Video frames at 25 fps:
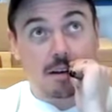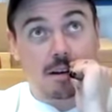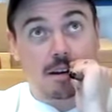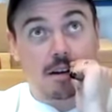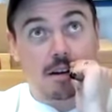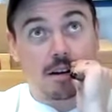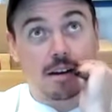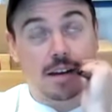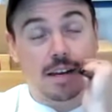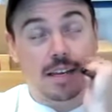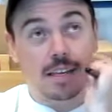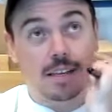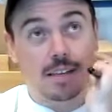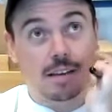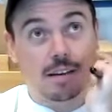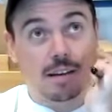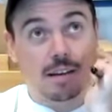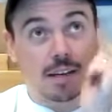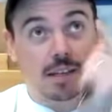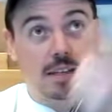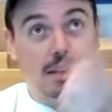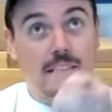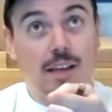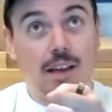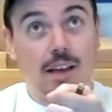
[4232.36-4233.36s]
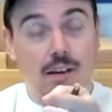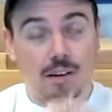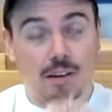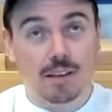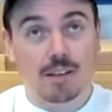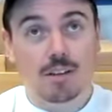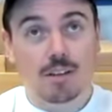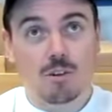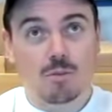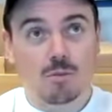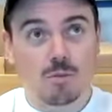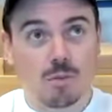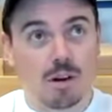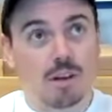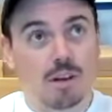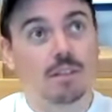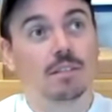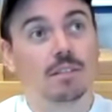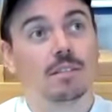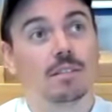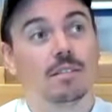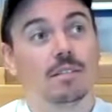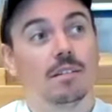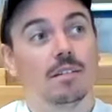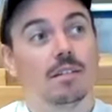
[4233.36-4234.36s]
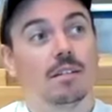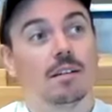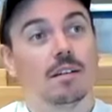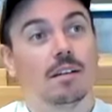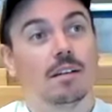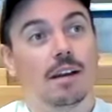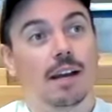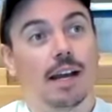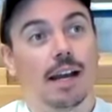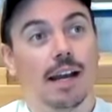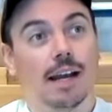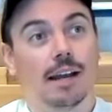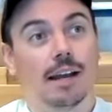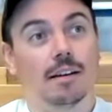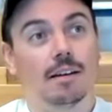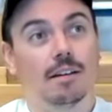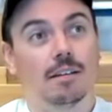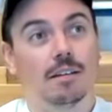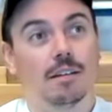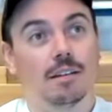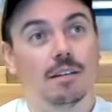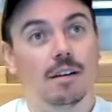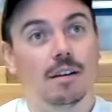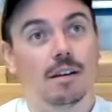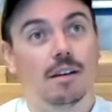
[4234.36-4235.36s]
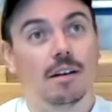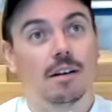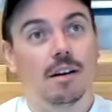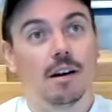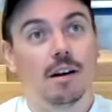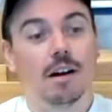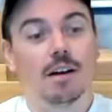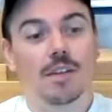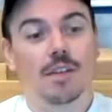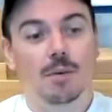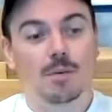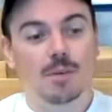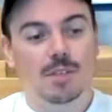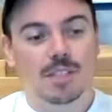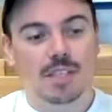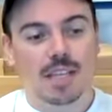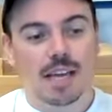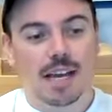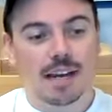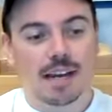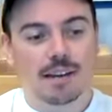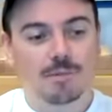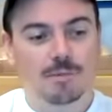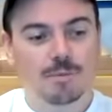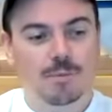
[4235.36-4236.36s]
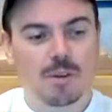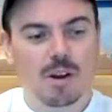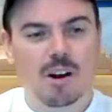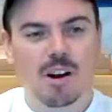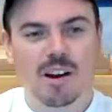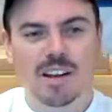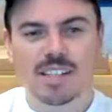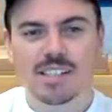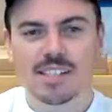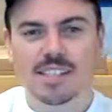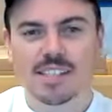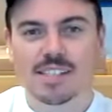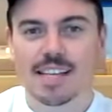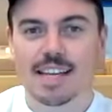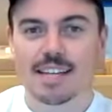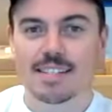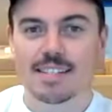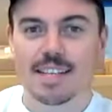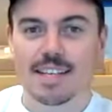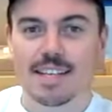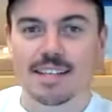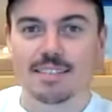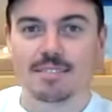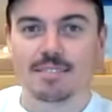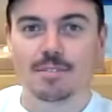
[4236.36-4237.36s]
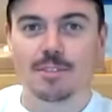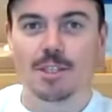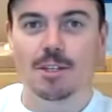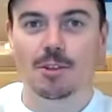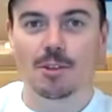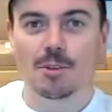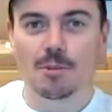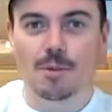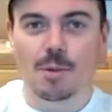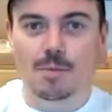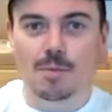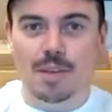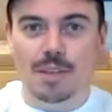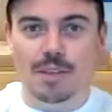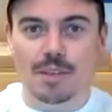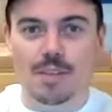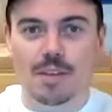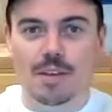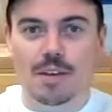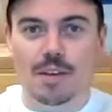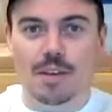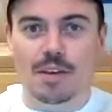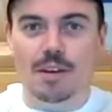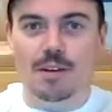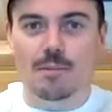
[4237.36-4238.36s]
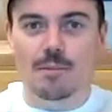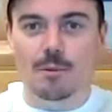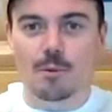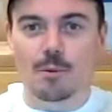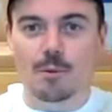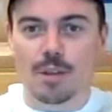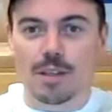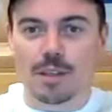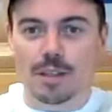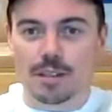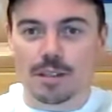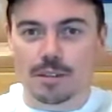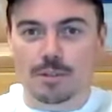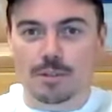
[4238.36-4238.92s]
I got one and there was that ice setting, you know, the one with the all the,